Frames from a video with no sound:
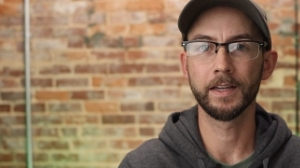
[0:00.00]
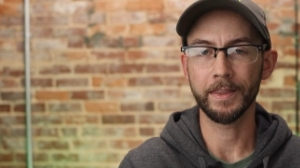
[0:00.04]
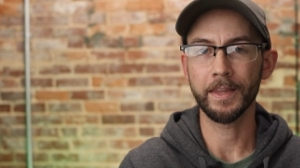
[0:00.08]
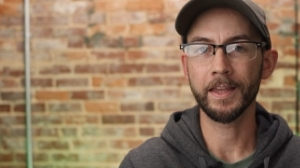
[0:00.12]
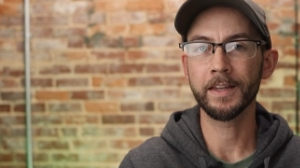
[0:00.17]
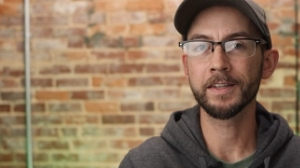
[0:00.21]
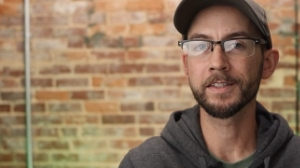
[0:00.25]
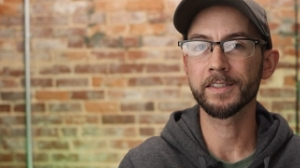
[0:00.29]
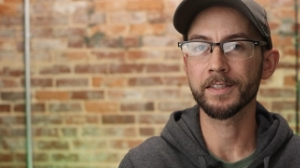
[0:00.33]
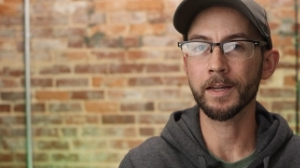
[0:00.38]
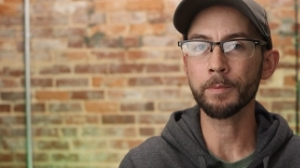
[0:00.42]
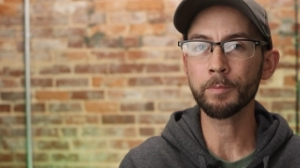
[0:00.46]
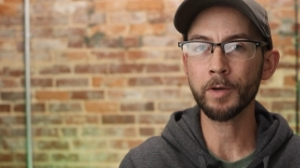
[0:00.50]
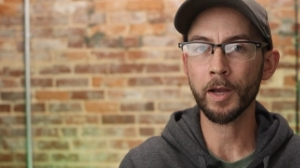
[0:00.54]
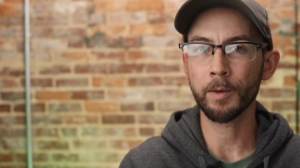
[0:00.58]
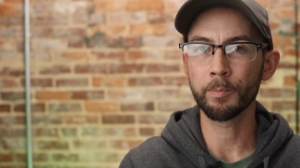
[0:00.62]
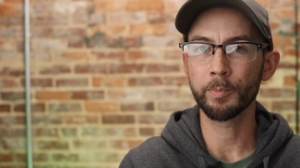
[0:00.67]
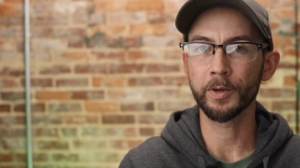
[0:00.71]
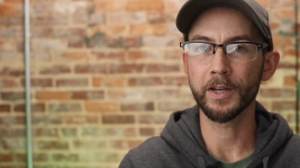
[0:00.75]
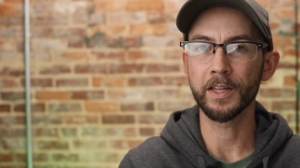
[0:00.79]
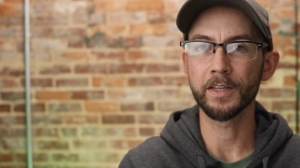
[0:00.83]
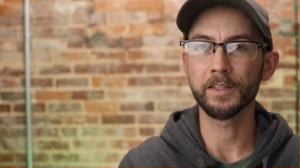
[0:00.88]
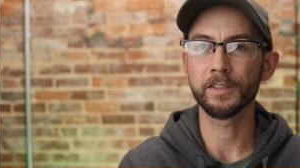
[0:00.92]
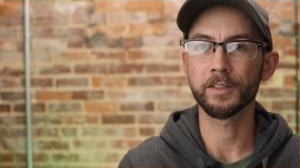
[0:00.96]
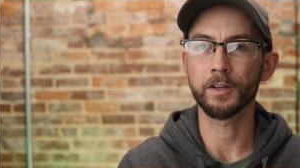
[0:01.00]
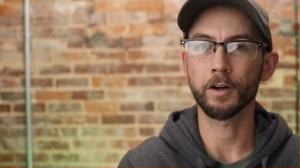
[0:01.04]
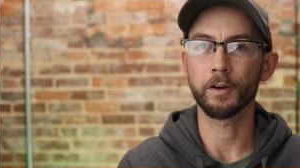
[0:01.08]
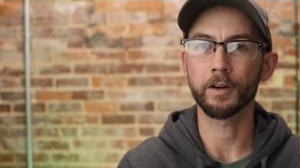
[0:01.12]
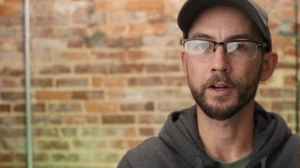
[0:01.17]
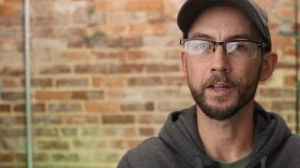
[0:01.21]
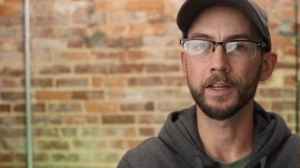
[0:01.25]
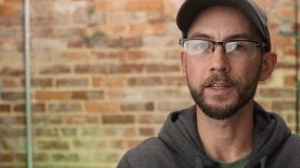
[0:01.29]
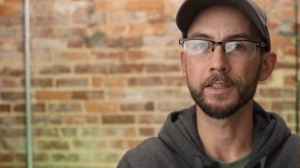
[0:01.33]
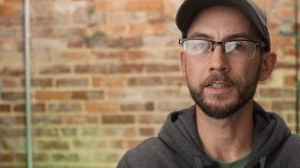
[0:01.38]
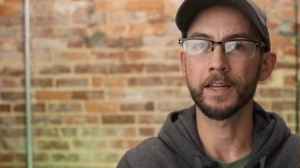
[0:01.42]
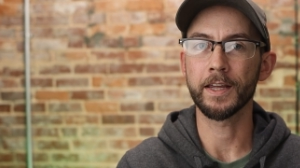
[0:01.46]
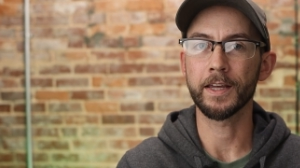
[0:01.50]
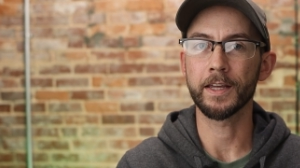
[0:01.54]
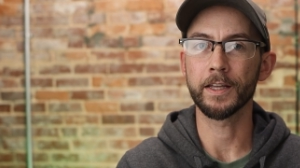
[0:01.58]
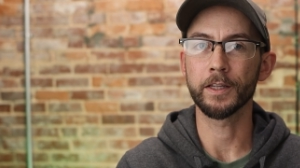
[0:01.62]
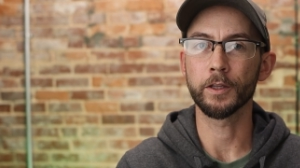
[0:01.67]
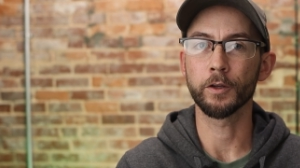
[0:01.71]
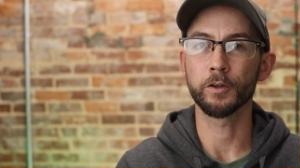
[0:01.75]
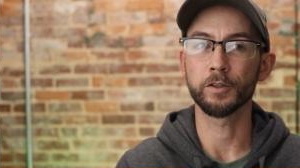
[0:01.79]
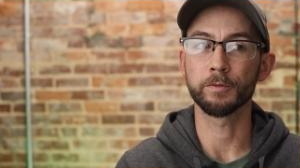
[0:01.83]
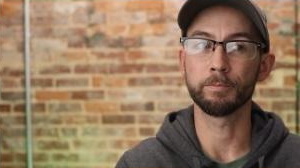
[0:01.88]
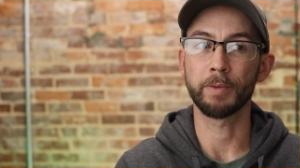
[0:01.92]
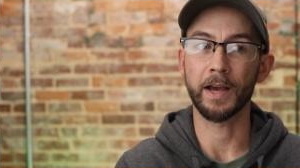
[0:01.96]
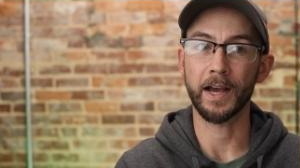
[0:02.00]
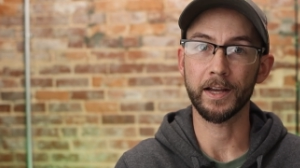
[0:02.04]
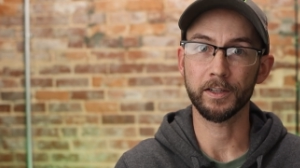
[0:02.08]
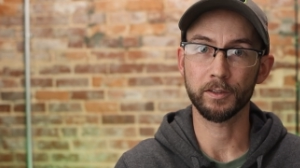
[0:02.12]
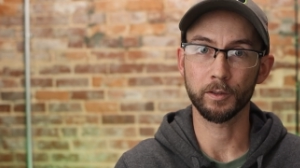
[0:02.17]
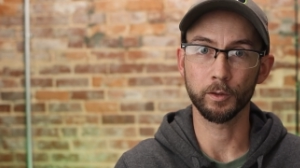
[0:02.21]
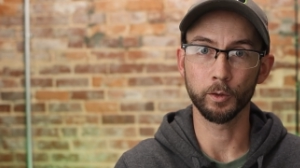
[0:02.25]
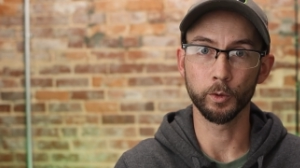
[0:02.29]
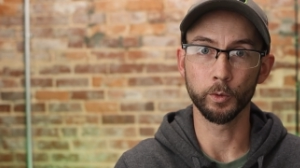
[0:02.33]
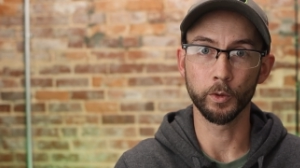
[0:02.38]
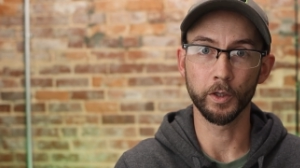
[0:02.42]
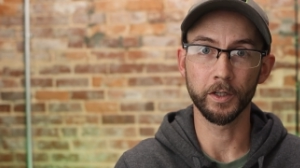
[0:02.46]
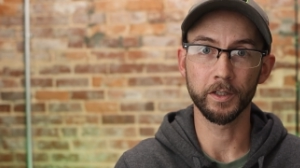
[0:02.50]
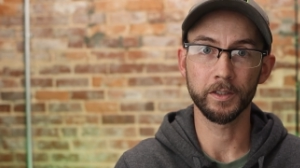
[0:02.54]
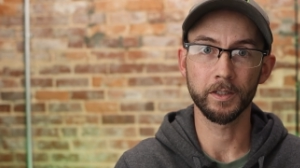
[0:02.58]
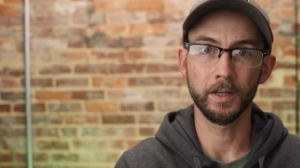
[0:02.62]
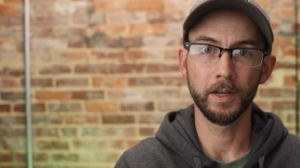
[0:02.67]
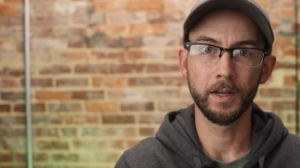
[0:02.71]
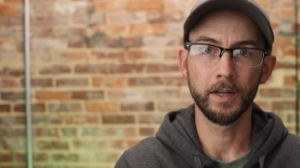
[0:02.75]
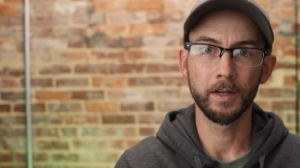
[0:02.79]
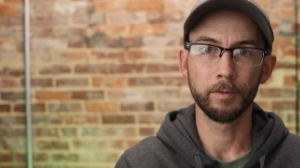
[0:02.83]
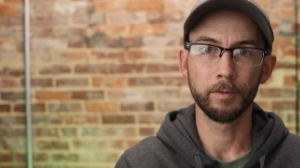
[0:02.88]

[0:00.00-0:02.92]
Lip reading: And then some companies started taking those bass lures,